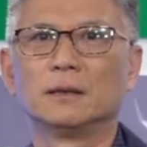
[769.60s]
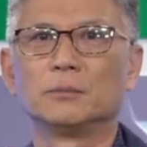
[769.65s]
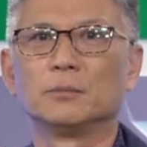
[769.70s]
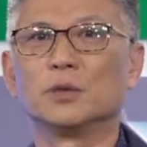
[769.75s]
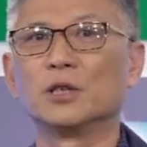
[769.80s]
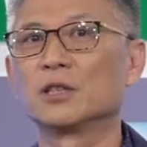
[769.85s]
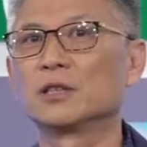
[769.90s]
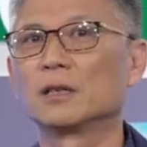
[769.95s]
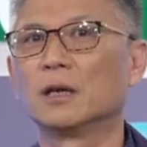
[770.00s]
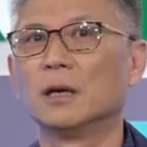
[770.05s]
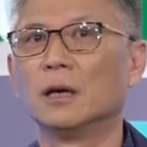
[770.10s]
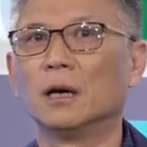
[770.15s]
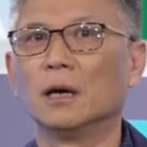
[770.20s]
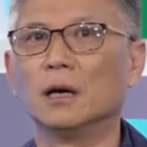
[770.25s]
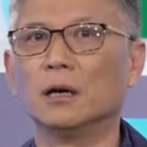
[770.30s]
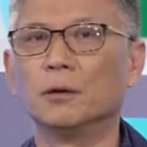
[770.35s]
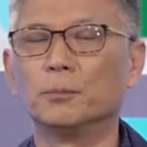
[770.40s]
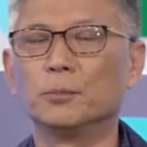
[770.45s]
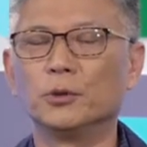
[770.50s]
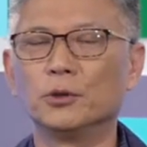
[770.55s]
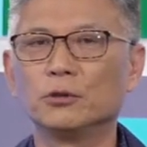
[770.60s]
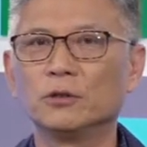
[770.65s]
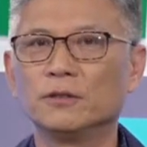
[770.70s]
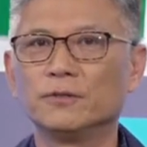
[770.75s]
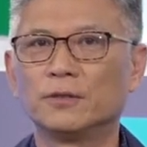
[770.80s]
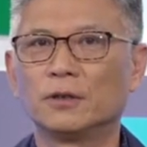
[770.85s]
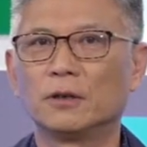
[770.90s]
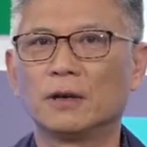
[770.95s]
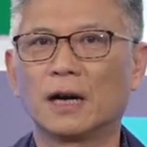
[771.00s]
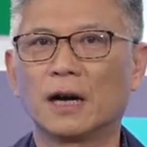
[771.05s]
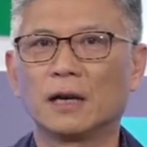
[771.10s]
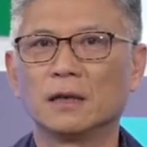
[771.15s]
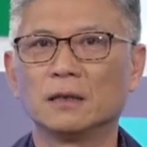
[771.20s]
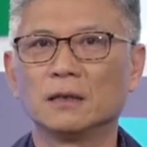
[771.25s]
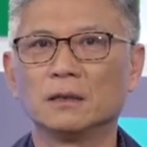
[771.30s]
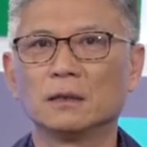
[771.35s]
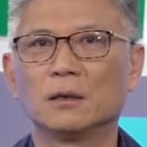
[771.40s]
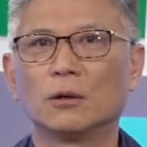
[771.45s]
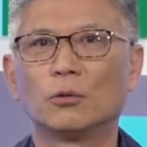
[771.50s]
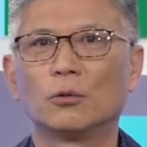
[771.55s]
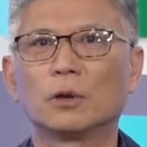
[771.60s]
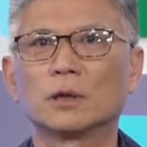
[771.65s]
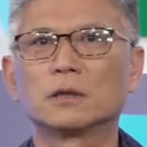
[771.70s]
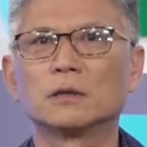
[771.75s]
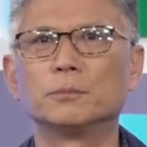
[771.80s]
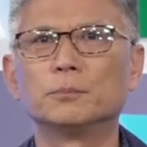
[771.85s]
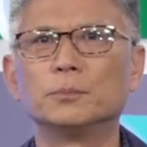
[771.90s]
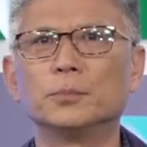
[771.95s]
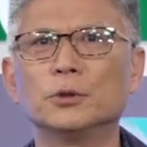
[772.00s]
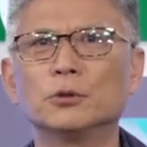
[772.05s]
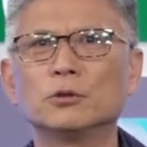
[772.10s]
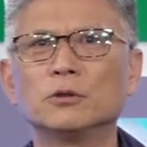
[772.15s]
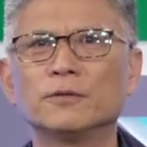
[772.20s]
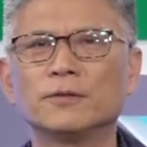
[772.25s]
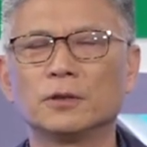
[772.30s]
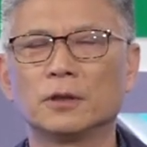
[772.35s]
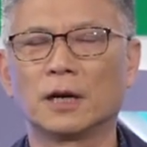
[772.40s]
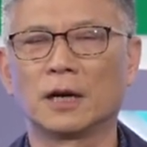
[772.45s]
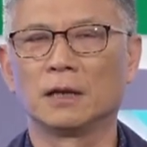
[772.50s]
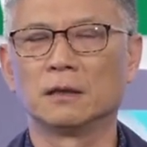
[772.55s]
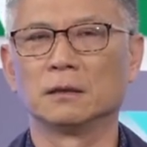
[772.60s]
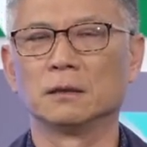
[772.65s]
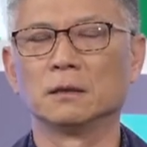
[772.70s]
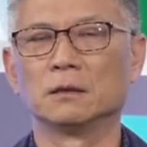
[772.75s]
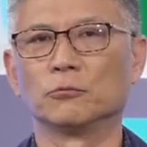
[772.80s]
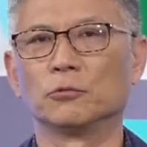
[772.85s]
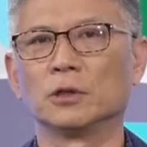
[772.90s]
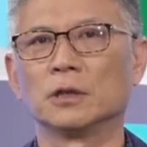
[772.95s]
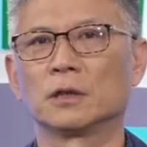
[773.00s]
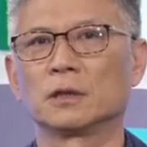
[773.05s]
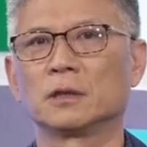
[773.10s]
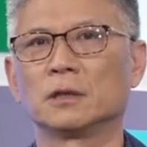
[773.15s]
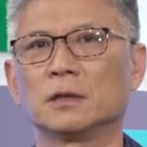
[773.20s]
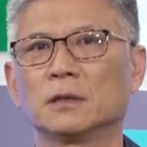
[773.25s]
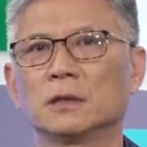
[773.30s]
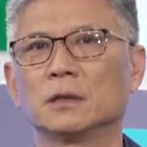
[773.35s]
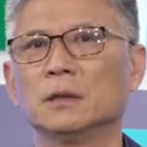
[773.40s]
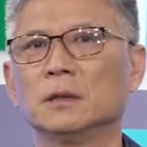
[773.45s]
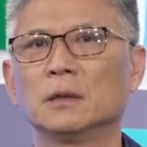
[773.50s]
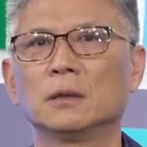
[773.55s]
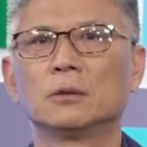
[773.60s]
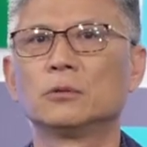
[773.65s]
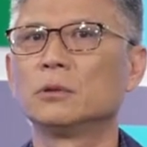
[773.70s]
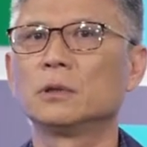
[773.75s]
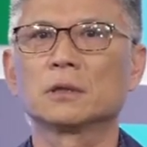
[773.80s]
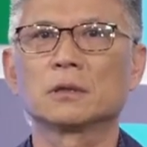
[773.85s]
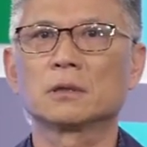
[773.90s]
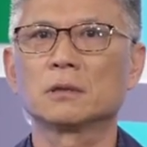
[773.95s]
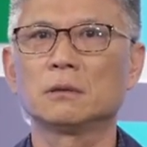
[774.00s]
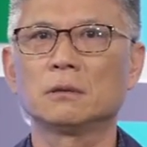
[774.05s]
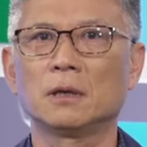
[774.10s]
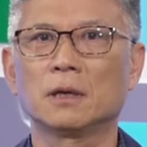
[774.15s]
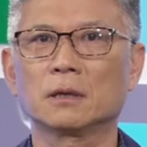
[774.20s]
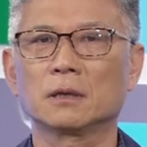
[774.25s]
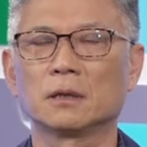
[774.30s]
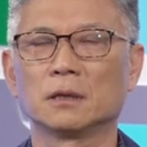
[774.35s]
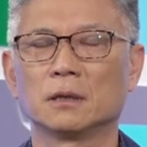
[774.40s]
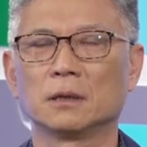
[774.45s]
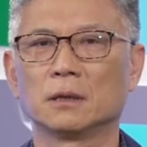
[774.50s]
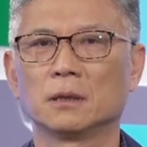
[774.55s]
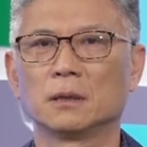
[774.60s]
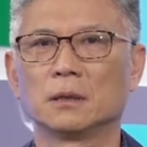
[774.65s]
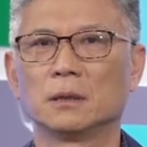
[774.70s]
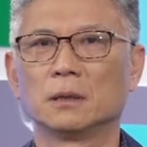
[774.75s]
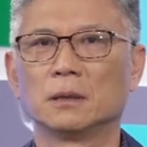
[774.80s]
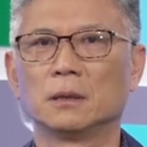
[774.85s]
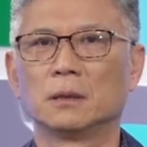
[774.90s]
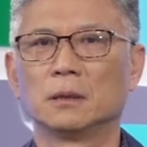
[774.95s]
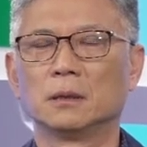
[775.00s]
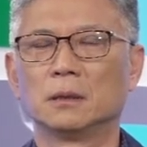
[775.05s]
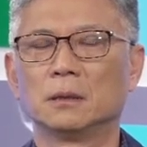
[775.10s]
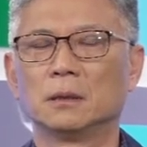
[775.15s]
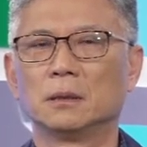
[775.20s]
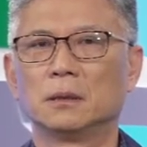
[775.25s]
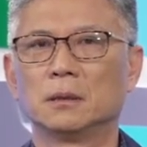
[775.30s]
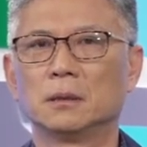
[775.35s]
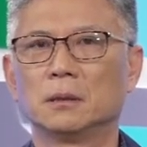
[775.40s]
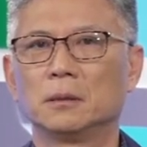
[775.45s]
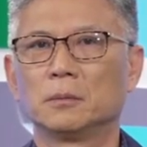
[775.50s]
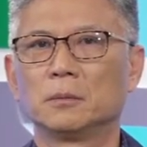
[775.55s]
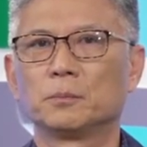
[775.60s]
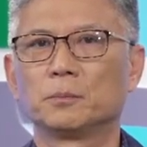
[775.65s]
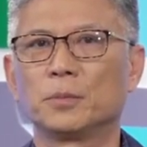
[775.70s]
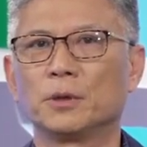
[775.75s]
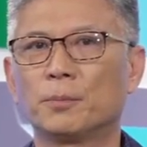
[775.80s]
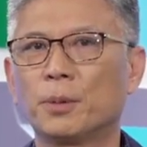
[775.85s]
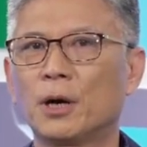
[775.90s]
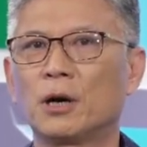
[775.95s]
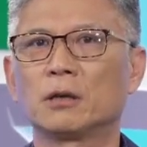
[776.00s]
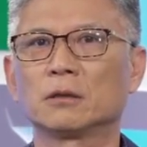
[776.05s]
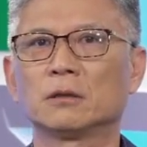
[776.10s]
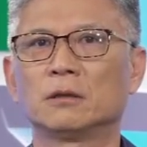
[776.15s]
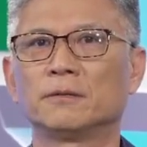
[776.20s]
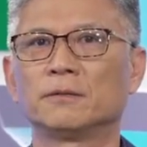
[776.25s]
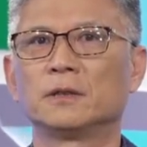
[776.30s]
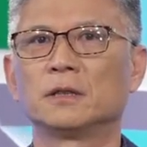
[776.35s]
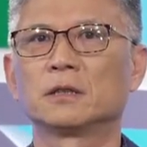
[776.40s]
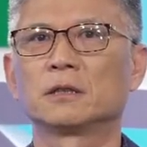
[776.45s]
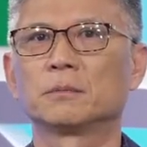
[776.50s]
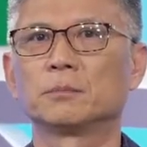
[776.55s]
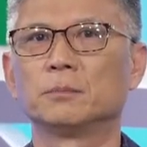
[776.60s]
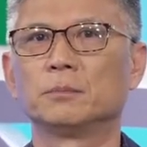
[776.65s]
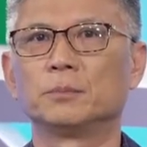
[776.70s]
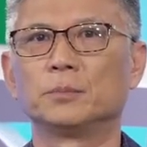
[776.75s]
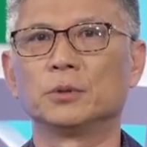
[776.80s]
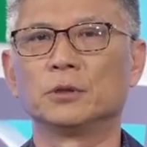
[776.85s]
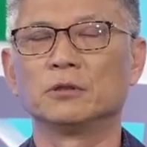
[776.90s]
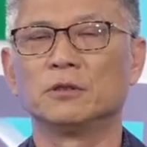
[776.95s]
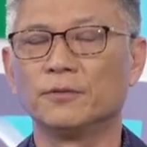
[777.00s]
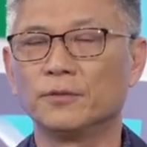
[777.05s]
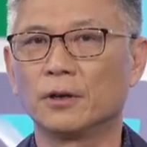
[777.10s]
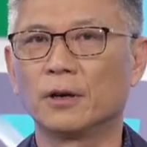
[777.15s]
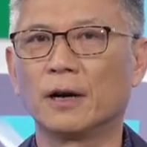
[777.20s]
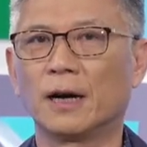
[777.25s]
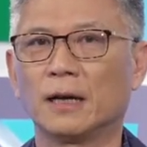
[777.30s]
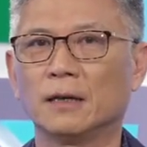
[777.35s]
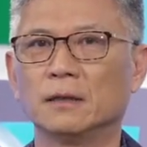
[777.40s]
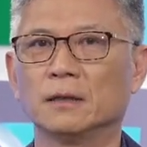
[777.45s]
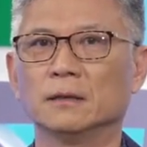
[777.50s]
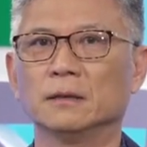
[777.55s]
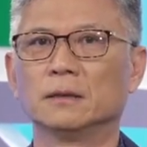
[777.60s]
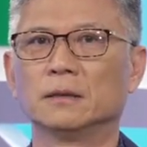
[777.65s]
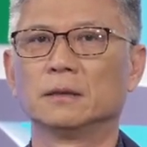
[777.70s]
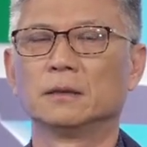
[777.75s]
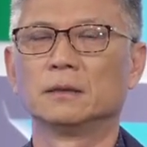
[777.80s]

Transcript: means a beautiful island. What a beautiful island we are here. We are so lucky be part of this beautiful island.